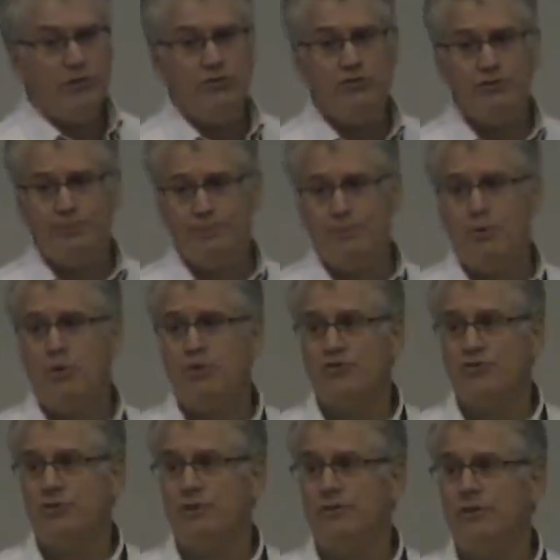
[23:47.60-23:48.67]
huge
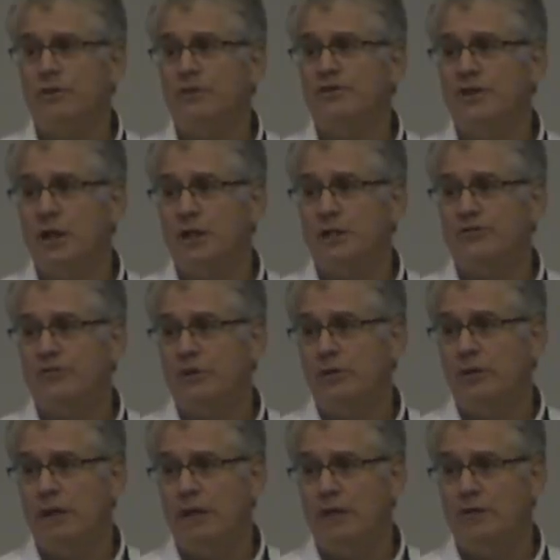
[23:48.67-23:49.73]
proportion of their
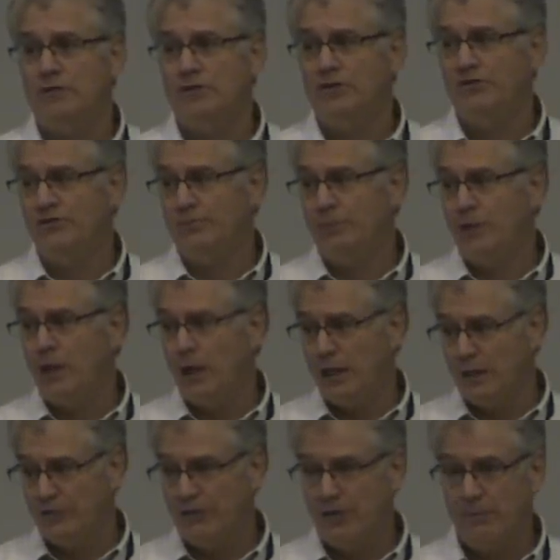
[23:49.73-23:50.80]
dietary energy
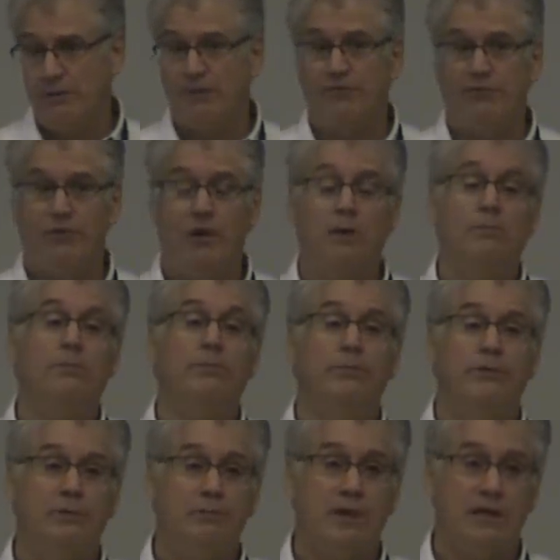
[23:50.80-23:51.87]
supply is coming from
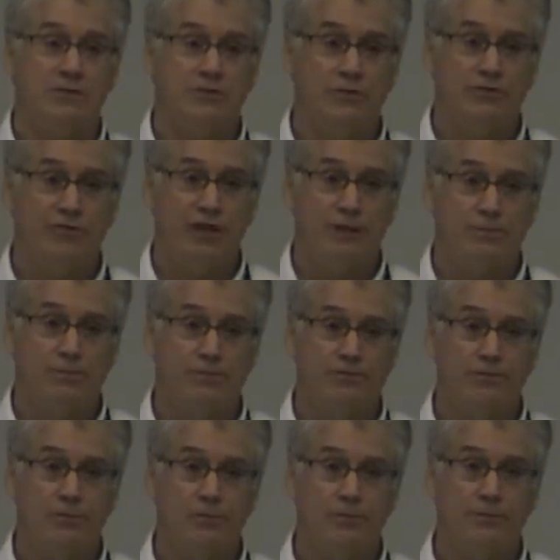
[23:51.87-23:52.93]
the major staple
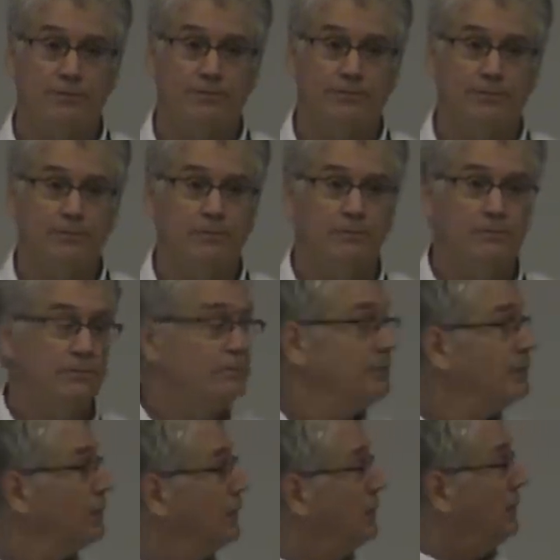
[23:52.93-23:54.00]
food.
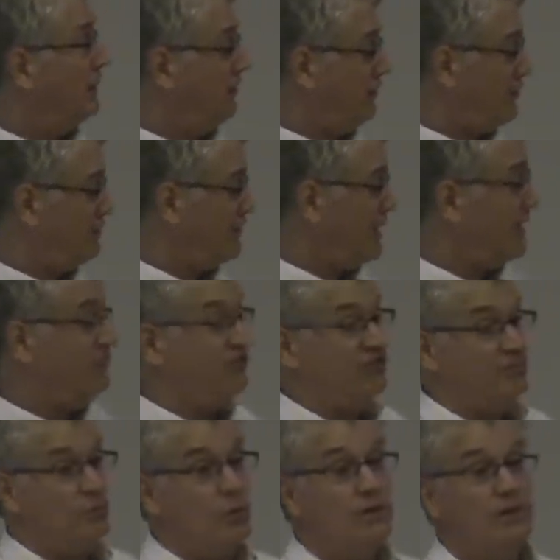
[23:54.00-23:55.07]
In some
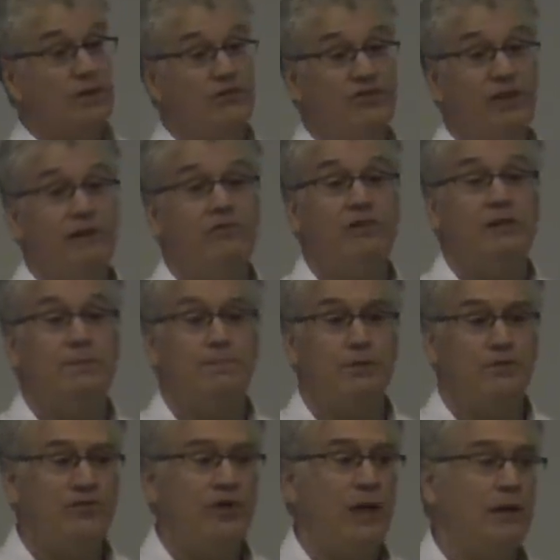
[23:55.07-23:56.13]
cases, more than
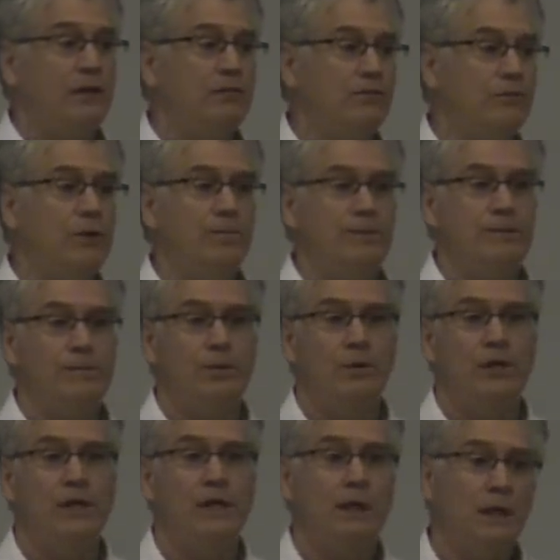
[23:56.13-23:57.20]
70% of what people
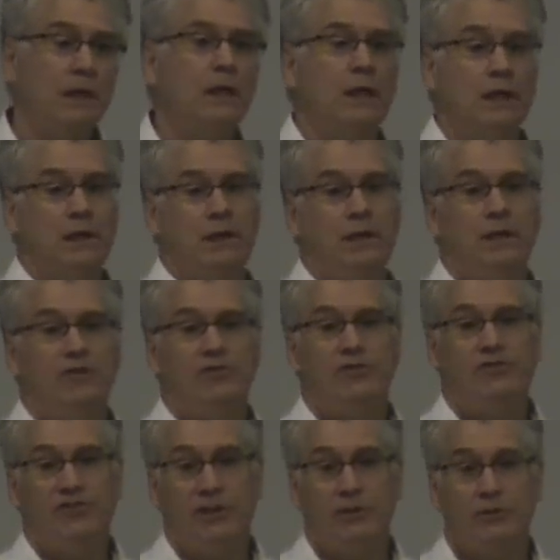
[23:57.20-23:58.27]
are eating is
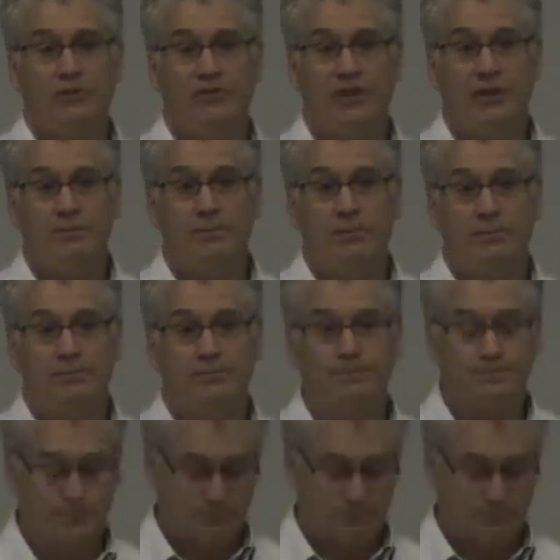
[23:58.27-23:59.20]
a single staple.